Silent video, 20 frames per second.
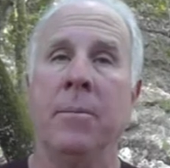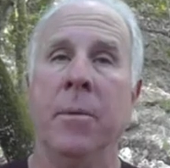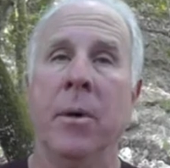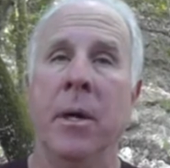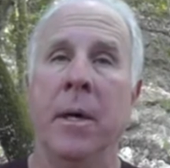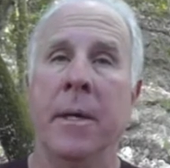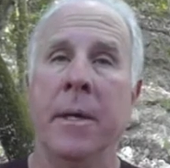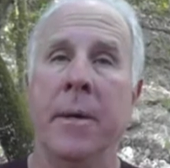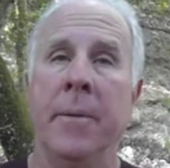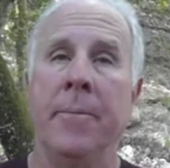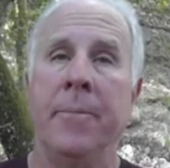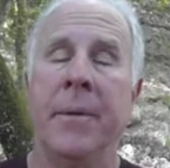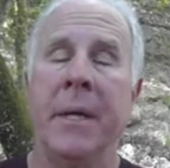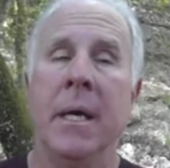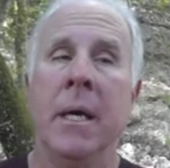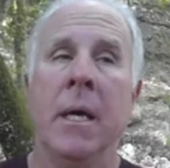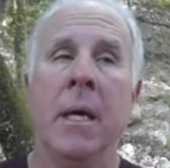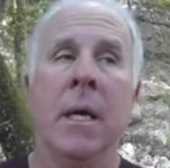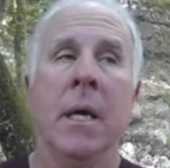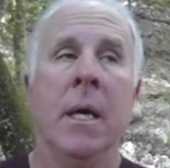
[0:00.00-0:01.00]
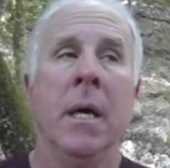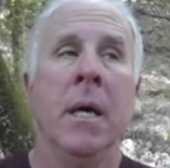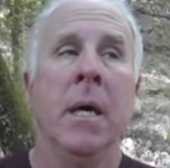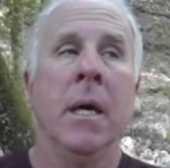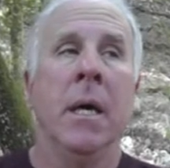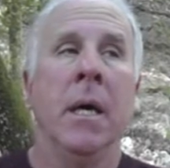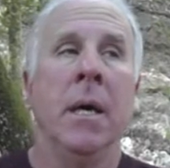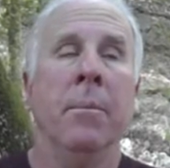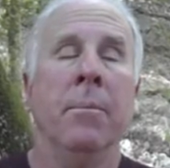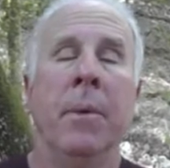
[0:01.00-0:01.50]
market,
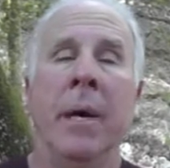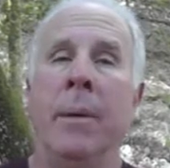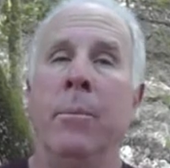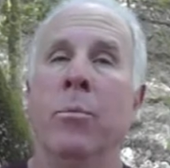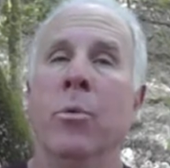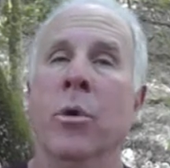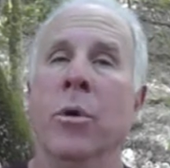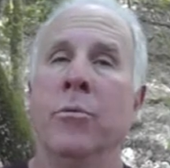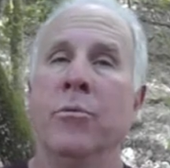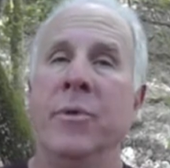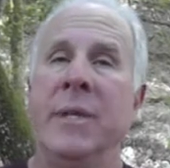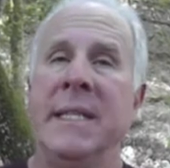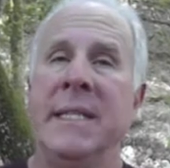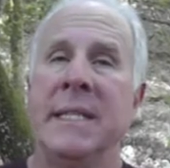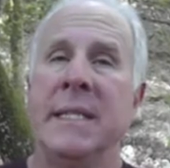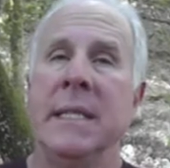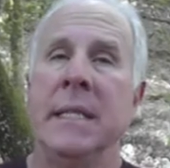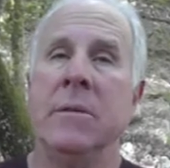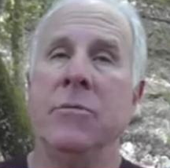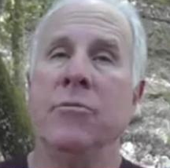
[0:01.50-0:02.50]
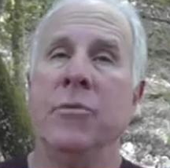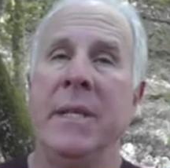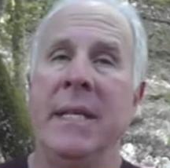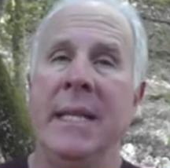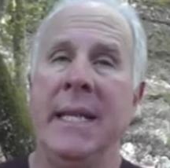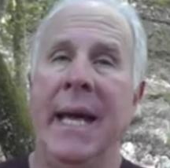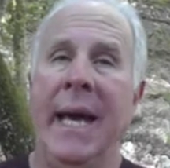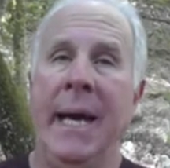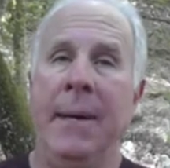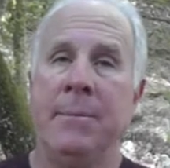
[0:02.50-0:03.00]
my more recent
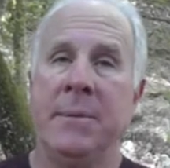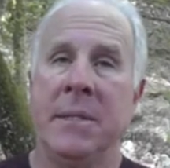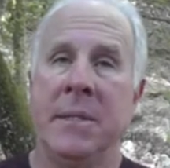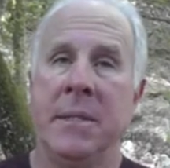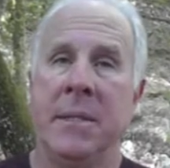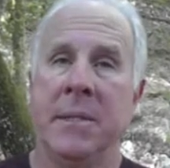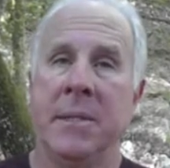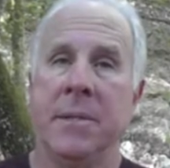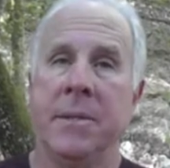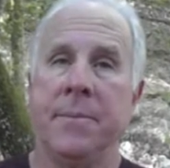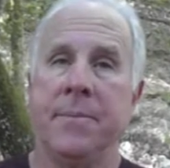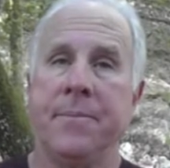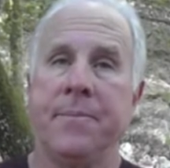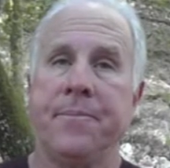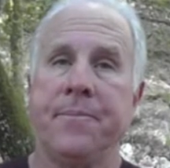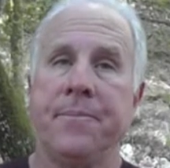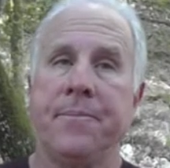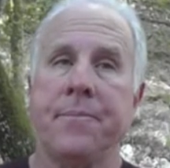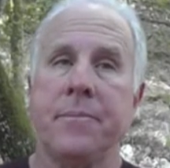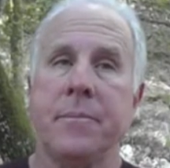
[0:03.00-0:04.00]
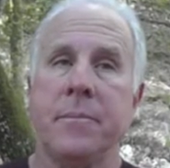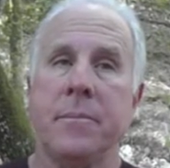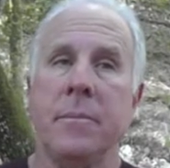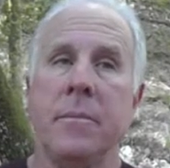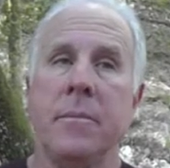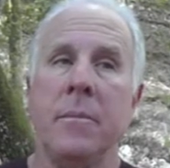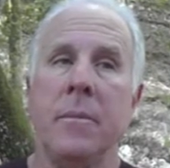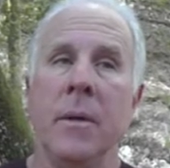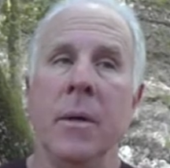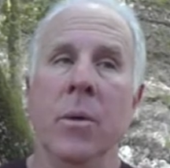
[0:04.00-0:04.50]
relapses
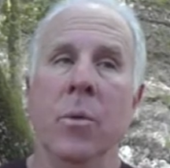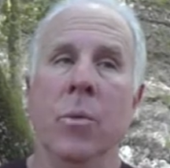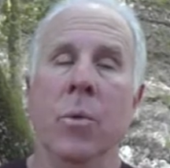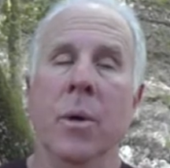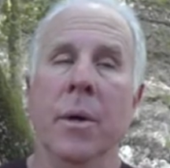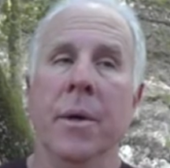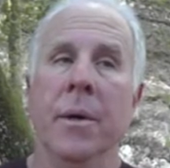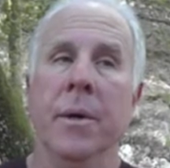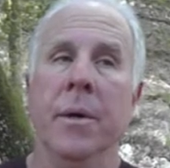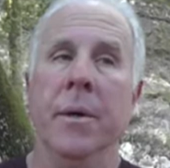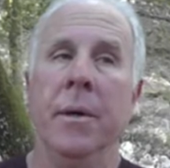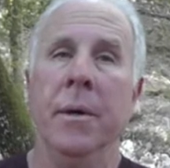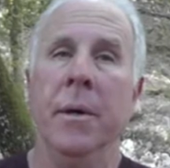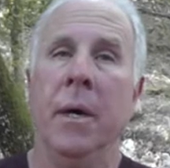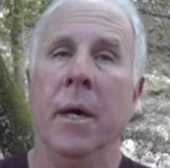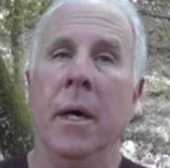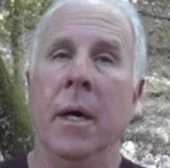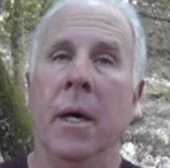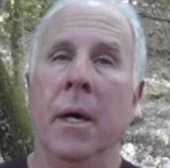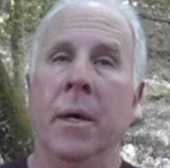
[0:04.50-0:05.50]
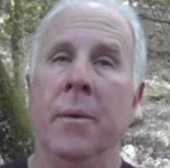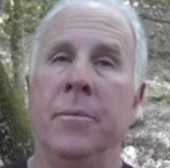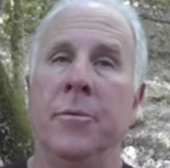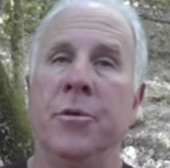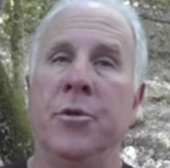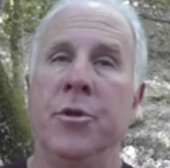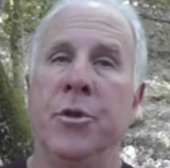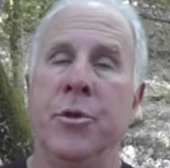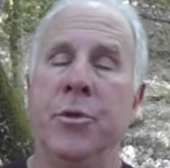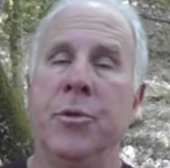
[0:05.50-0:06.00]
were
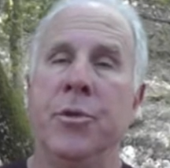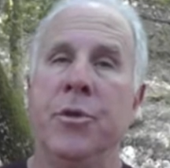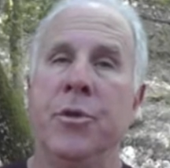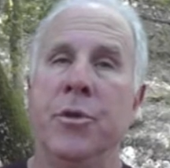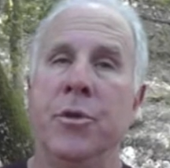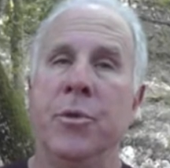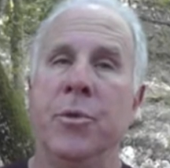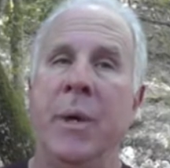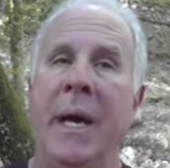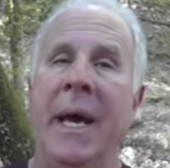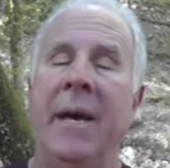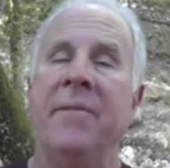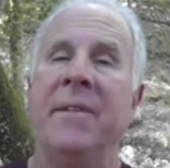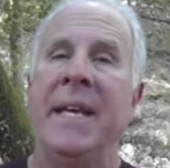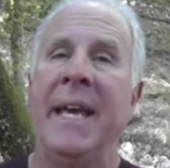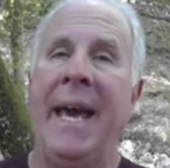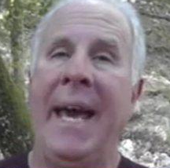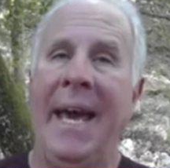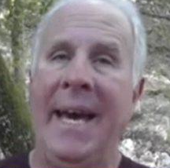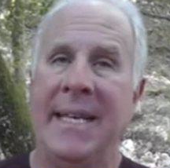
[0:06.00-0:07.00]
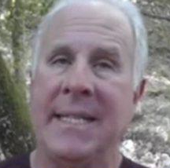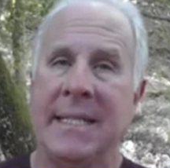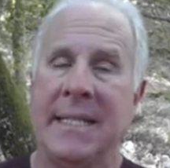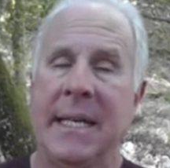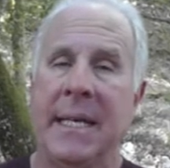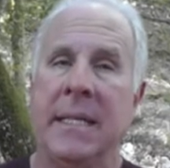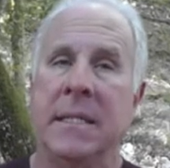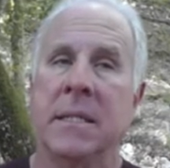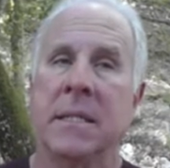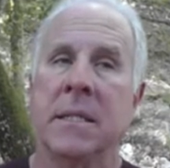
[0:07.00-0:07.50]
due to having
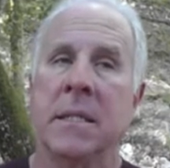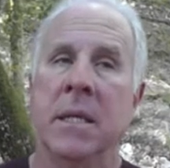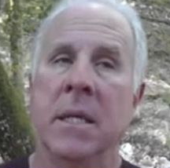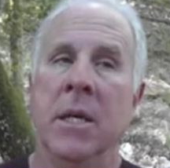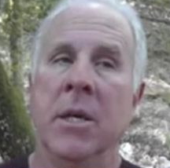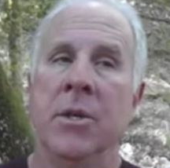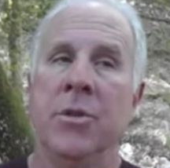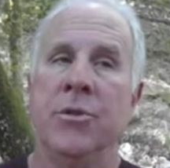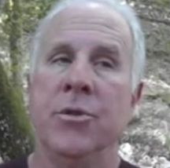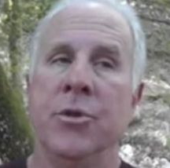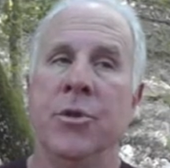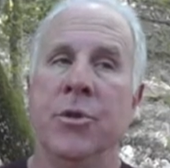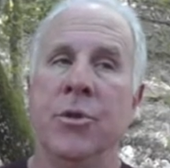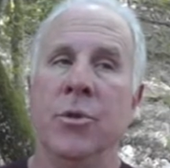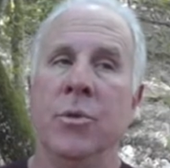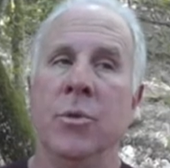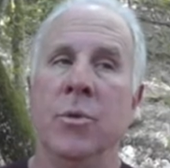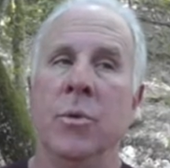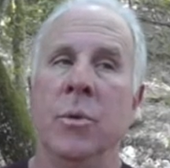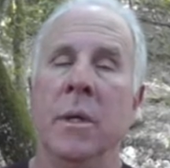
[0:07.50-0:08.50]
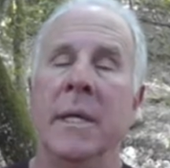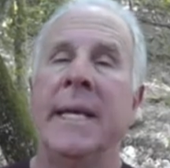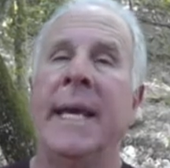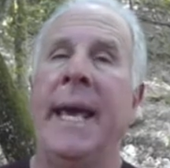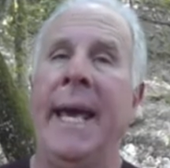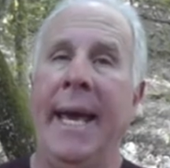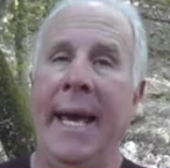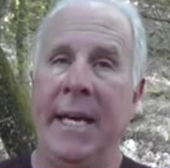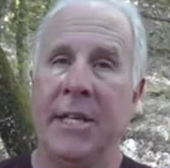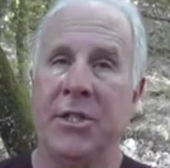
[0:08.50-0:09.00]
access to
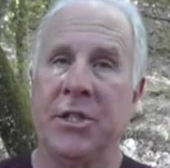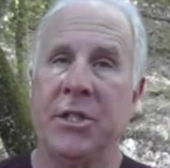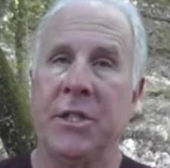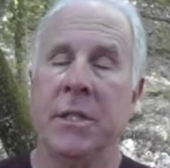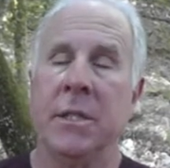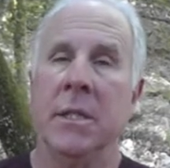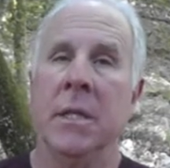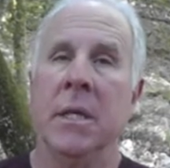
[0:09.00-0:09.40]
cash